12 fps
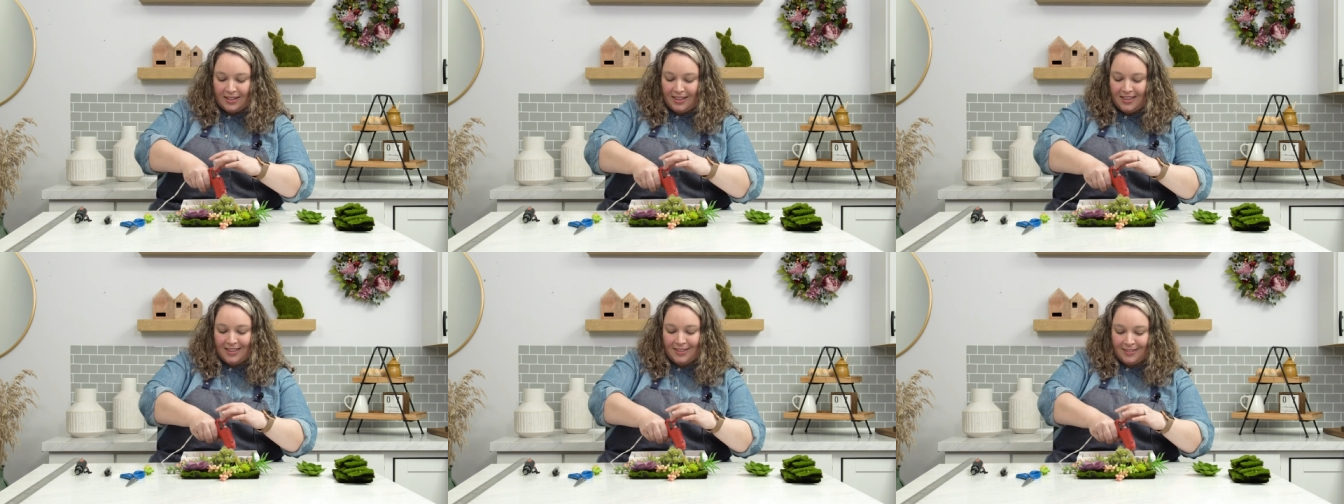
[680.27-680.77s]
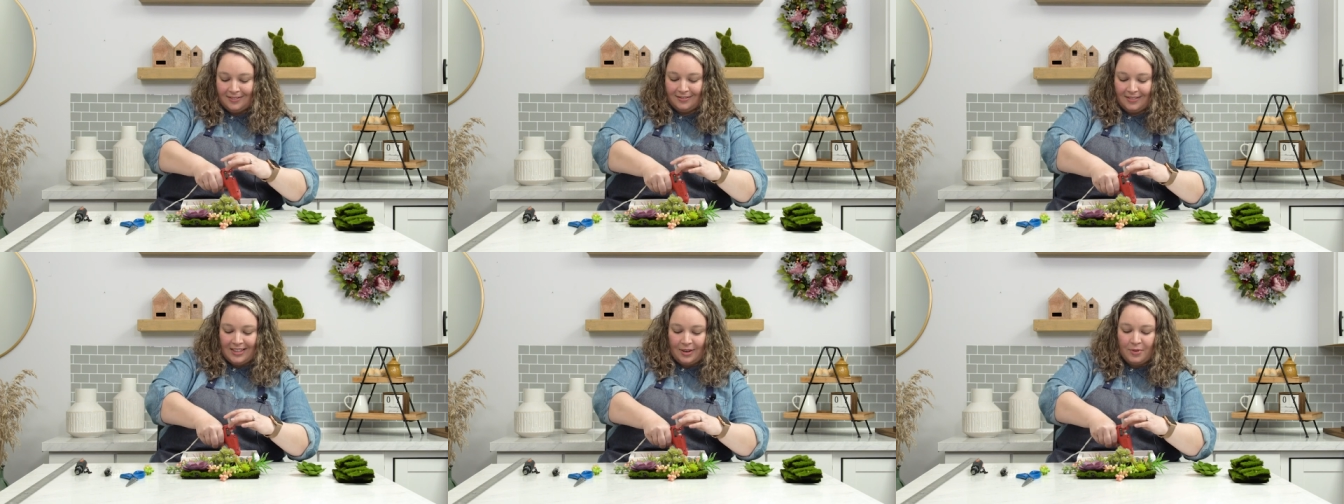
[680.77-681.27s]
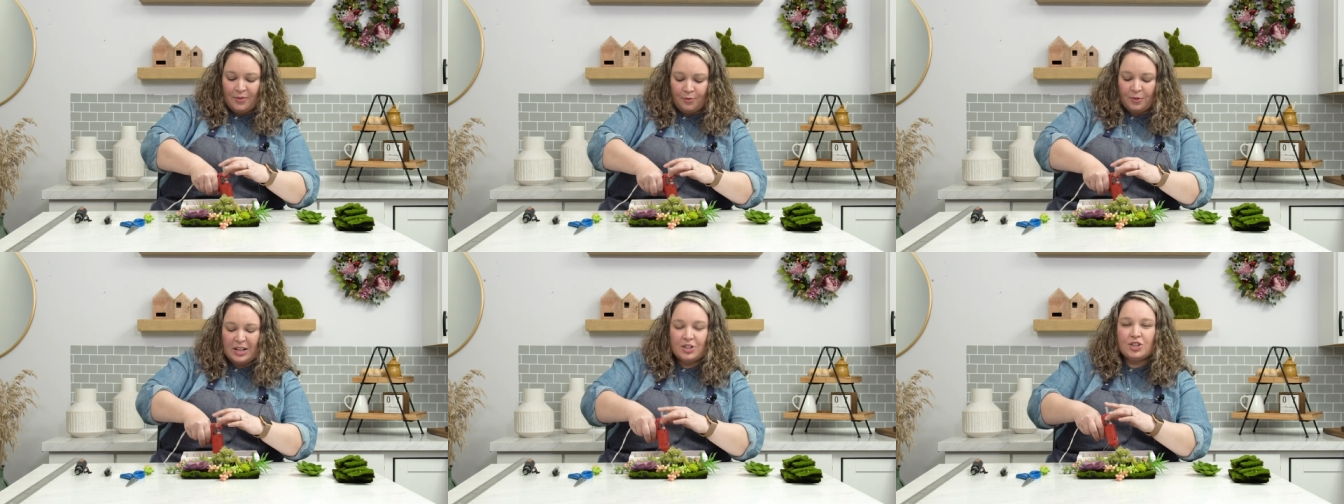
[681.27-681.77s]
I think, I think
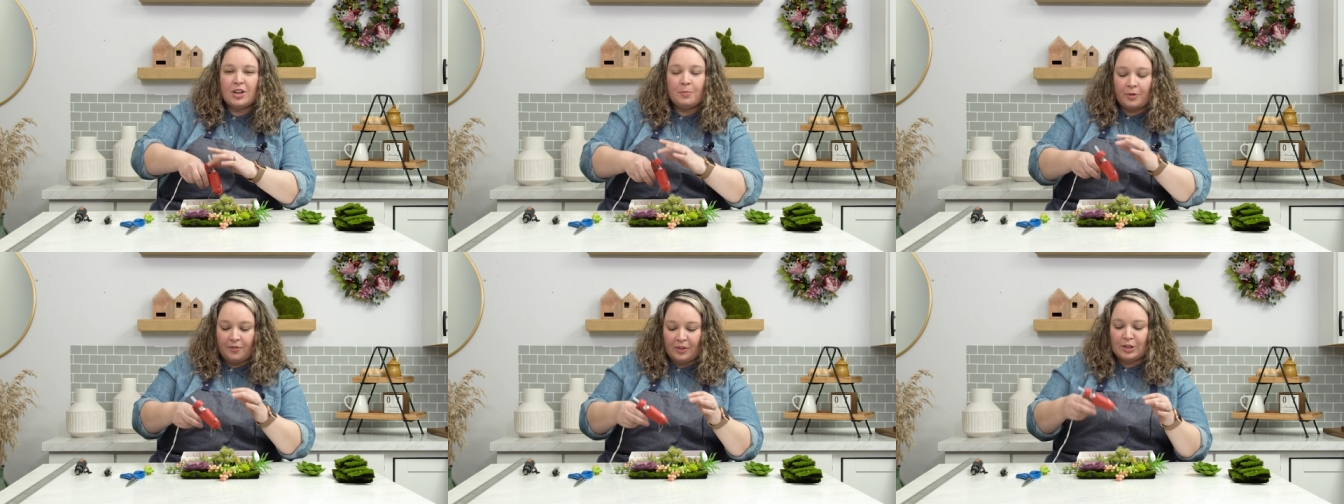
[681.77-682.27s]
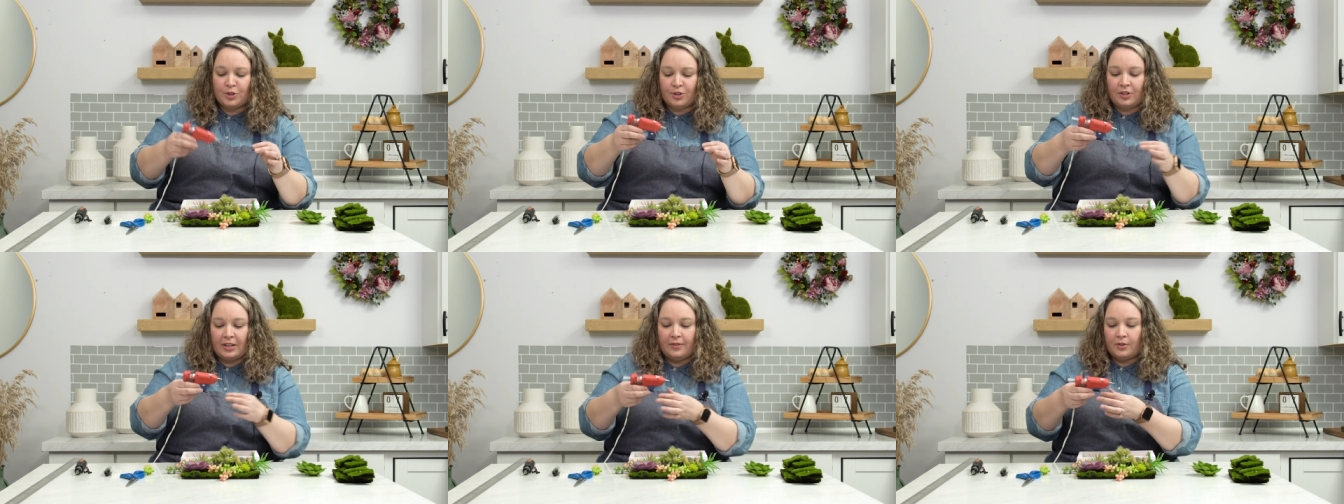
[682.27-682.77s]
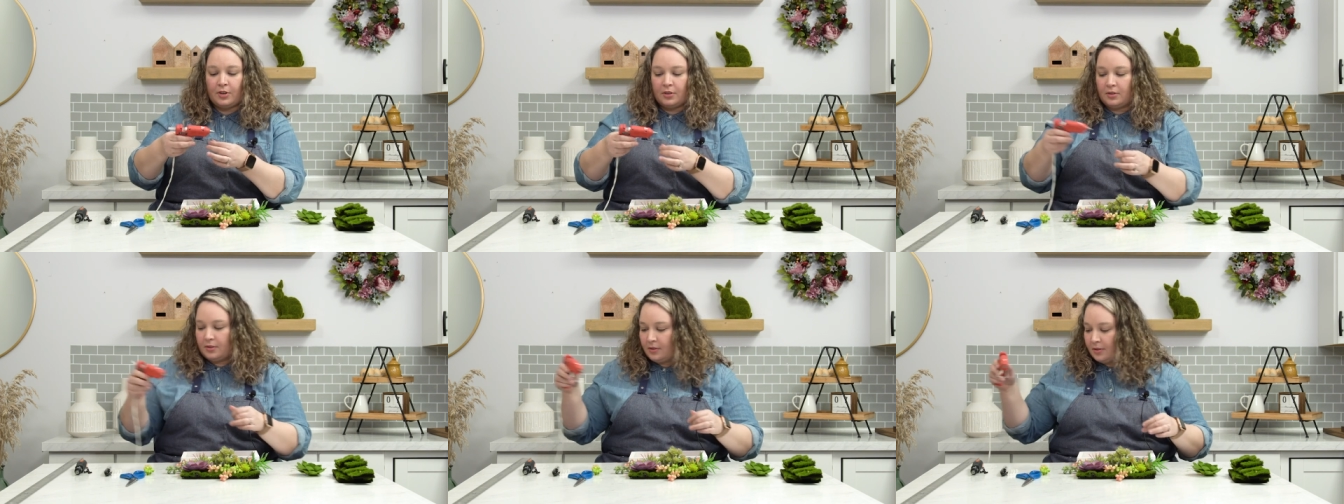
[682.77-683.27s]
we've reached a professional
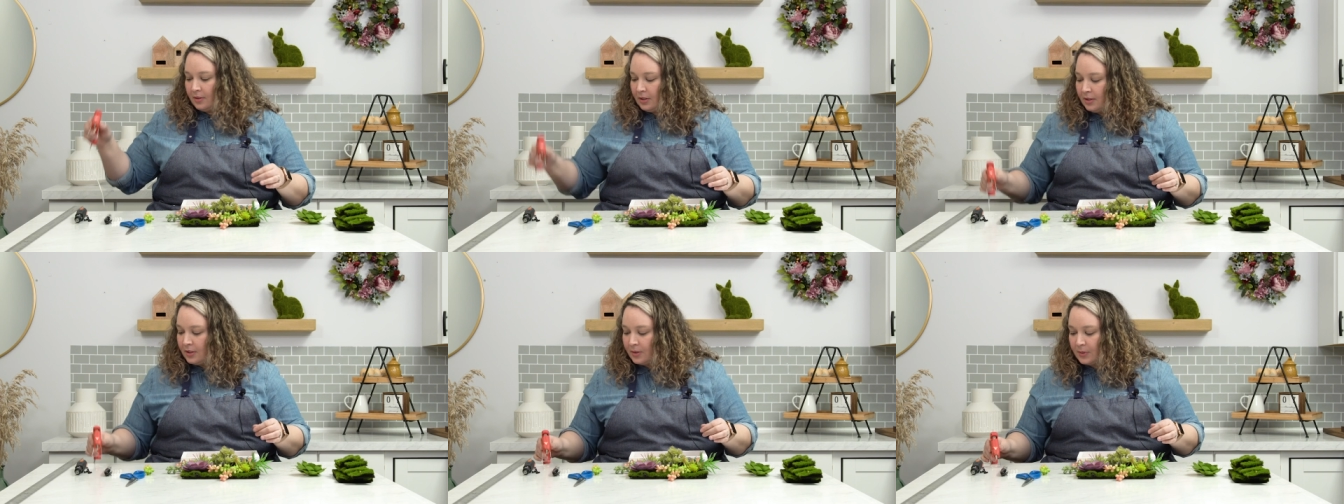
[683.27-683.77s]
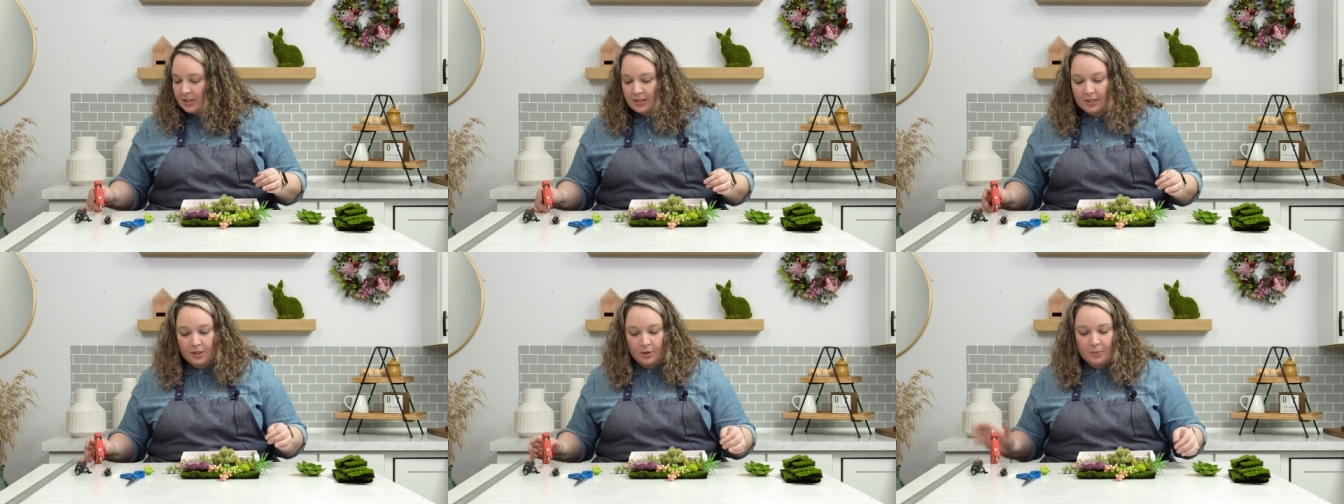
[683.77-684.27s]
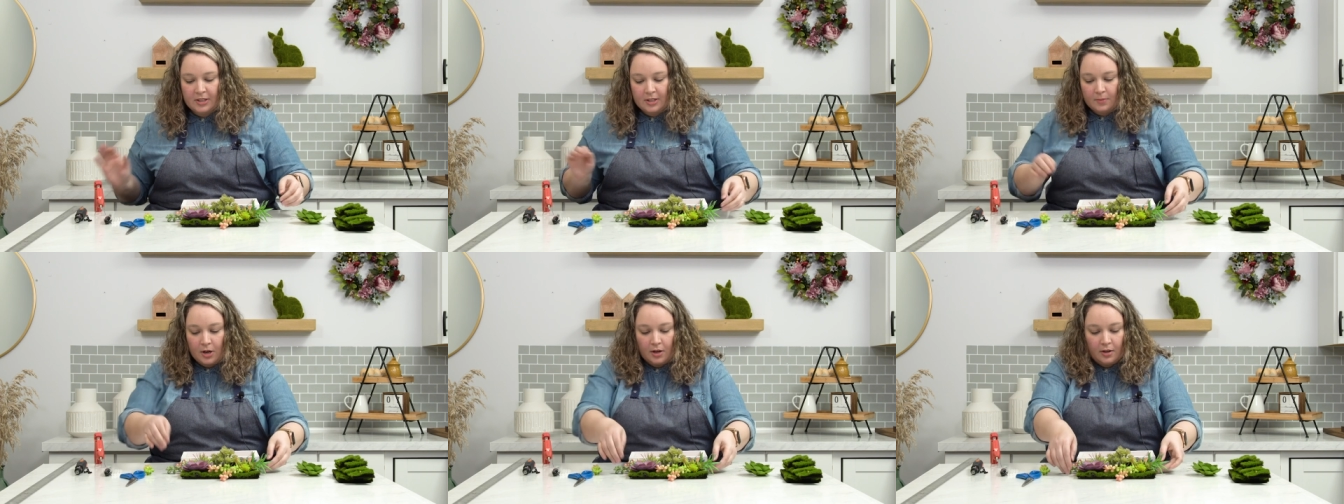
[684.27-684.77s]
level. This one's a little bit
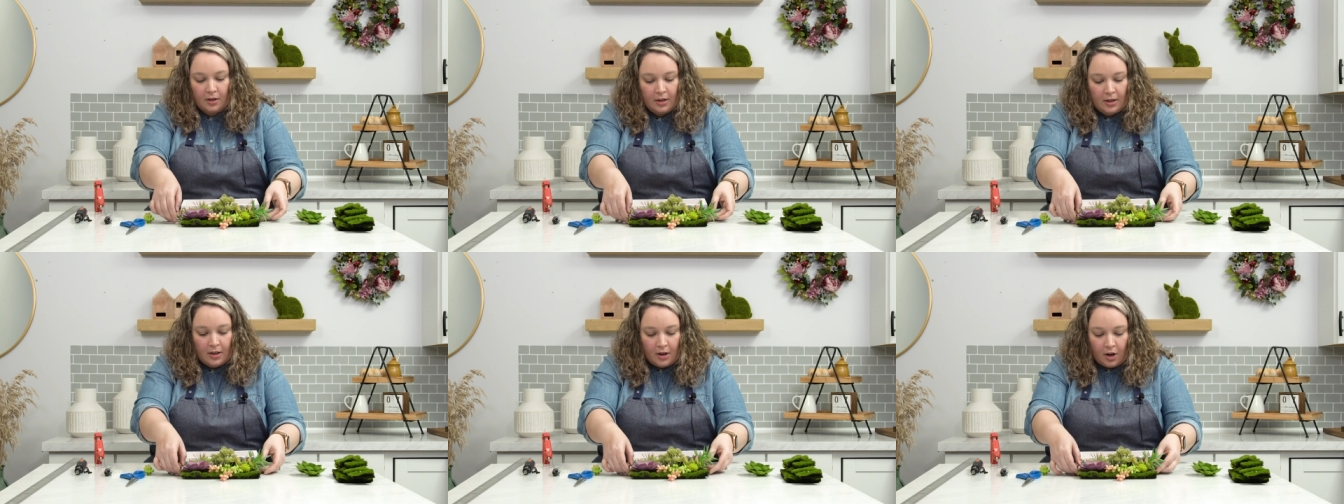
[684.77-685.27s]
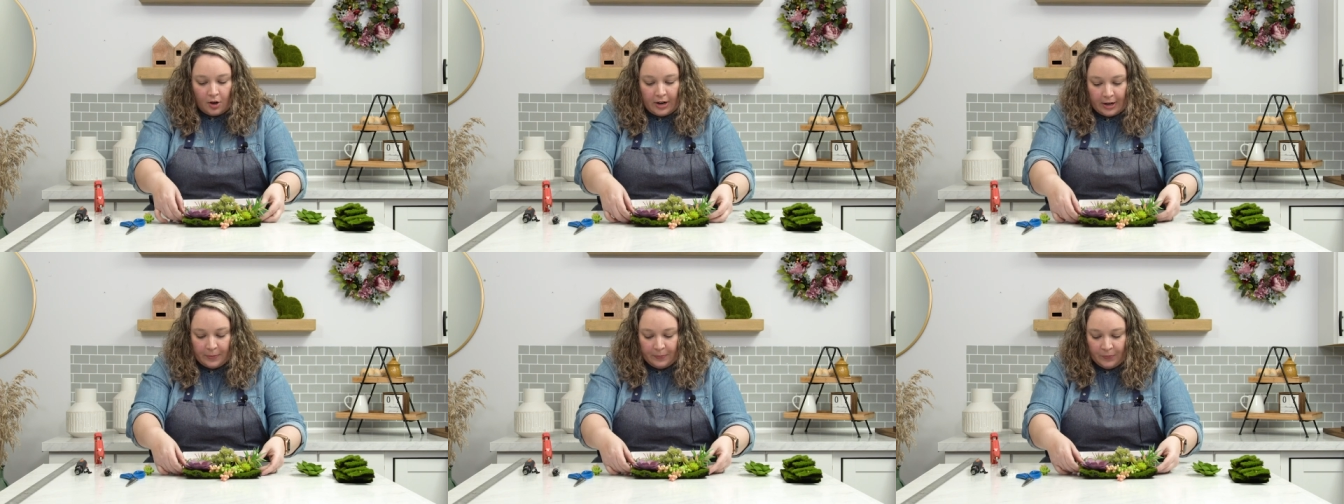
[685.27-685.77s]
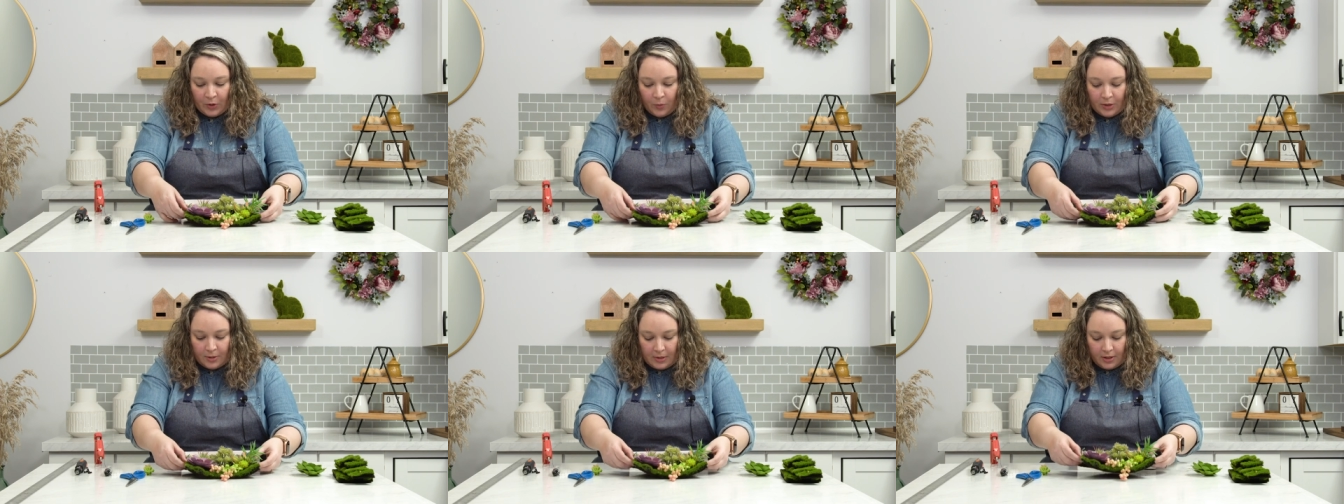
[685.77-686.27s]
small. Okay,
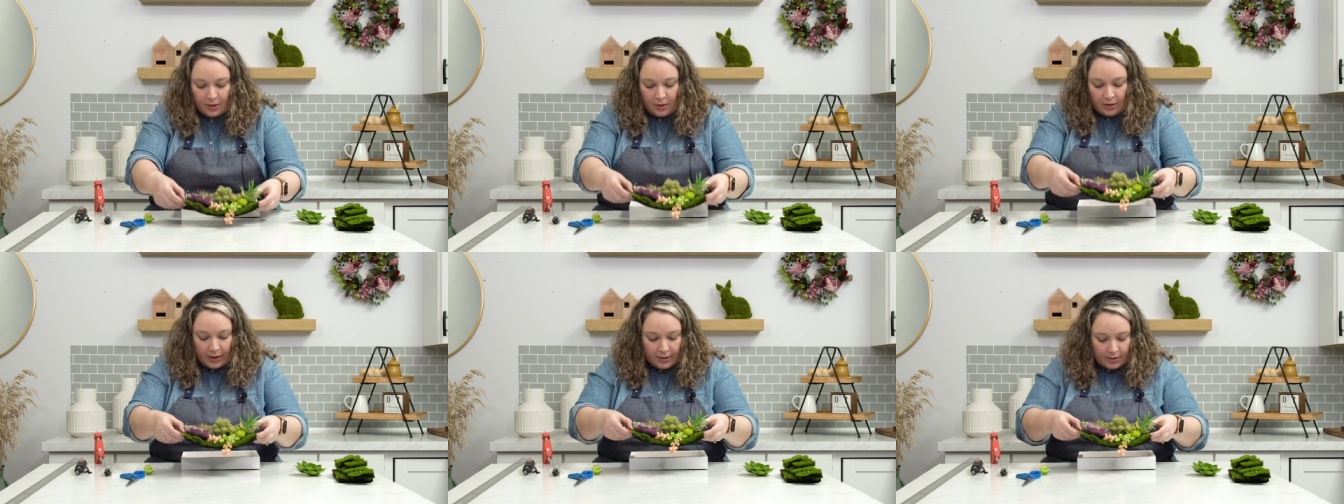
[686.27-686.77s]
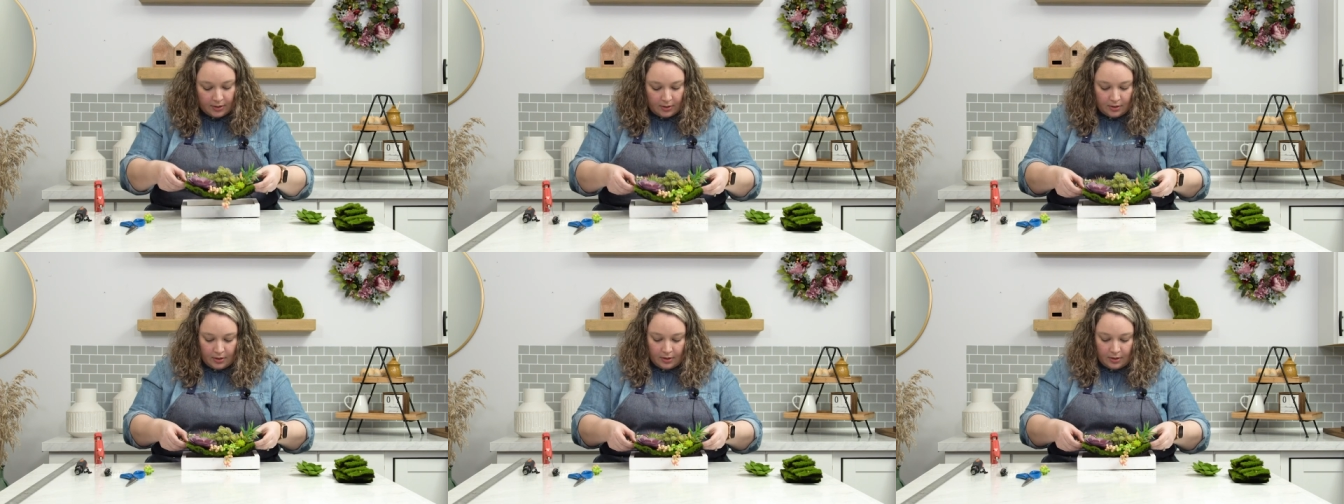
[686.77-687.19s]
wish me luck, you guys.